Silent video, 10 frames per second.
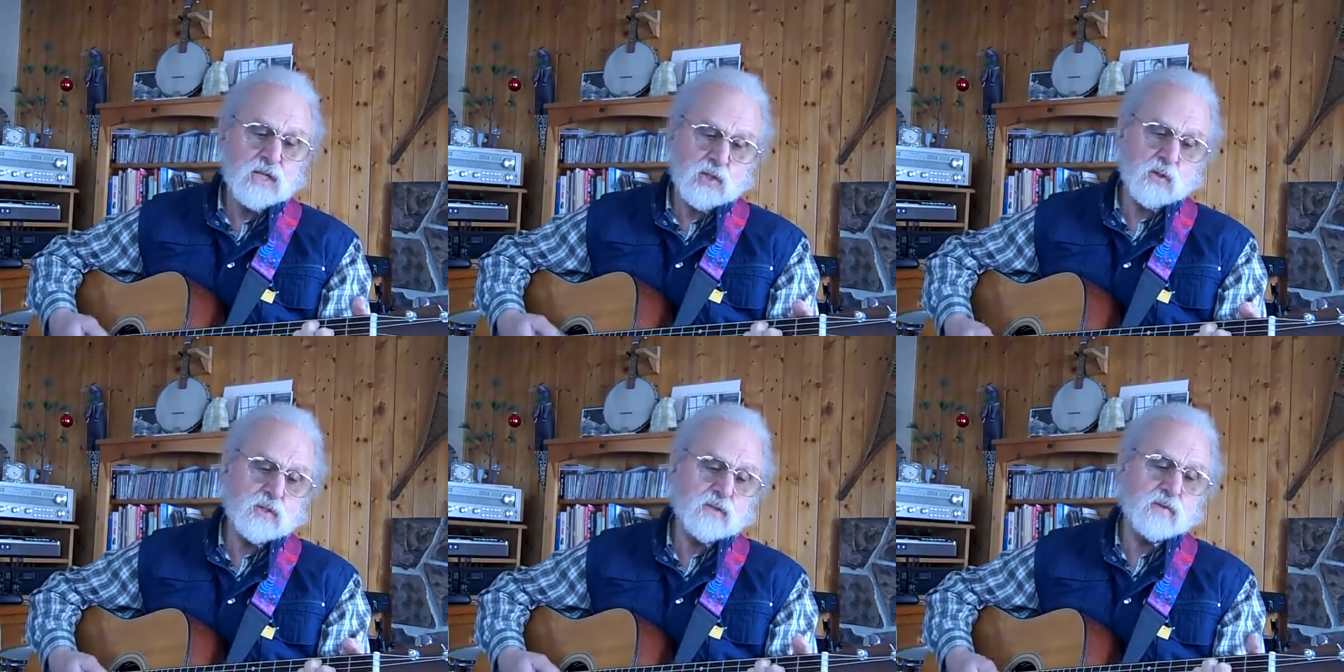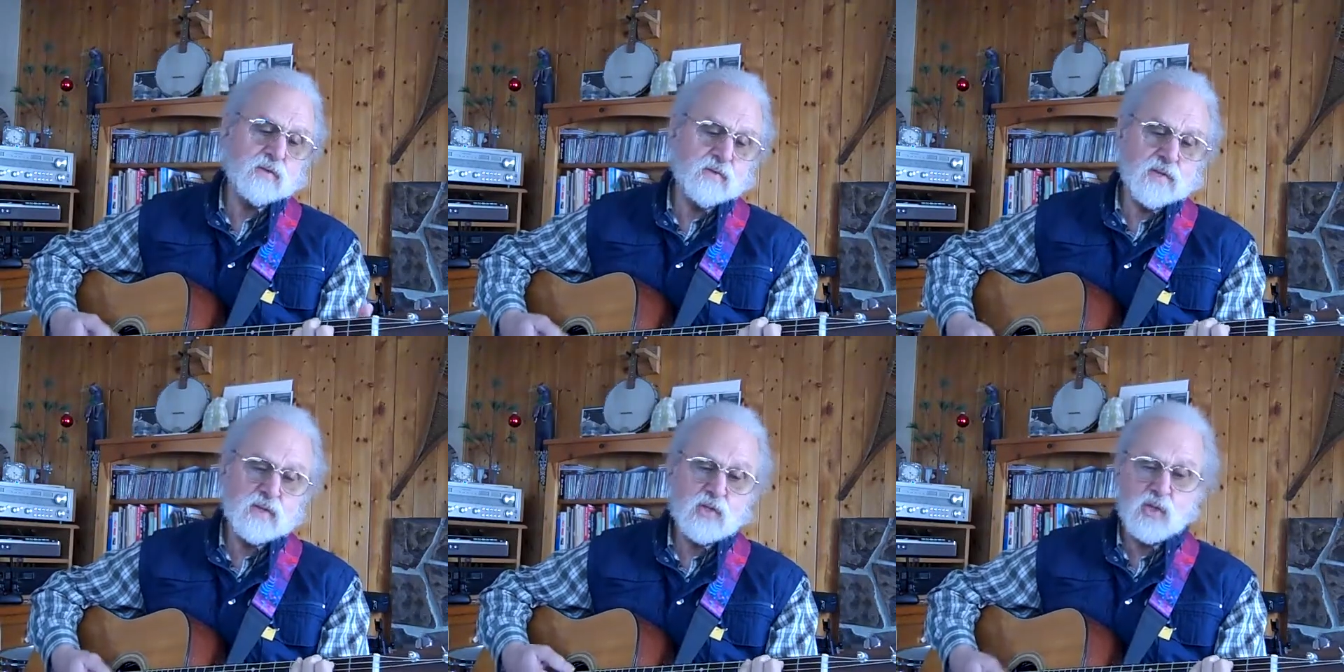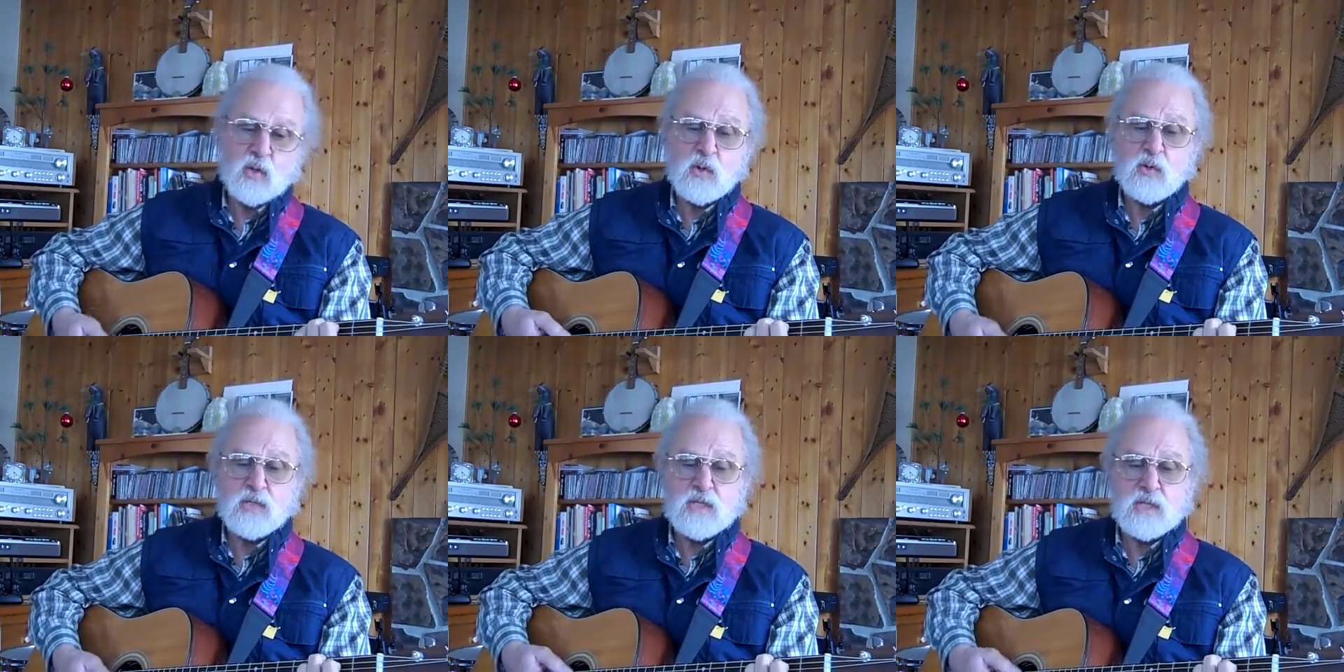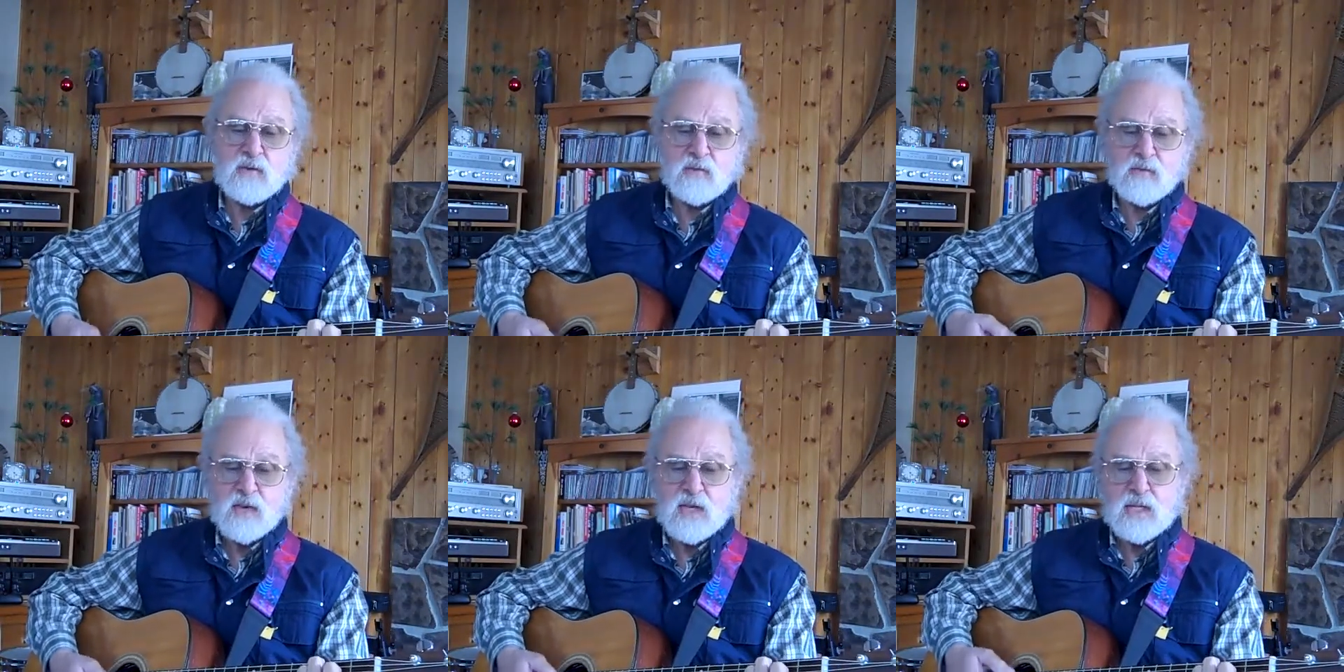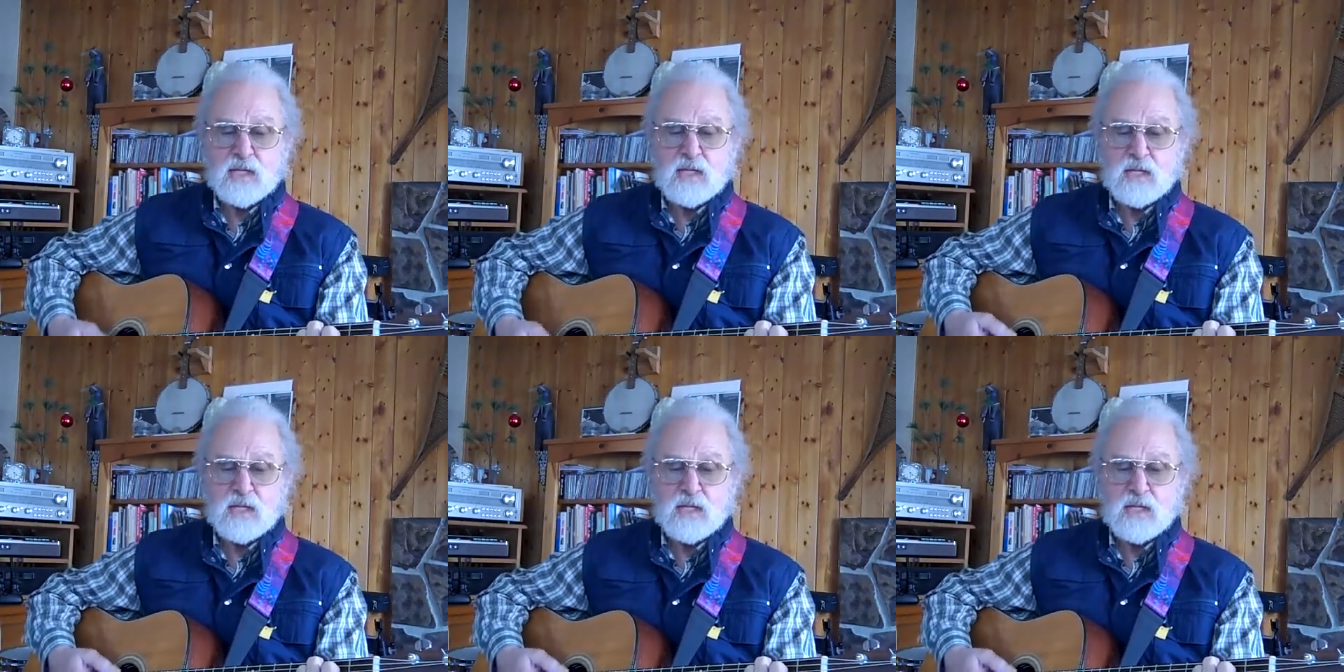Joseph and Josephine.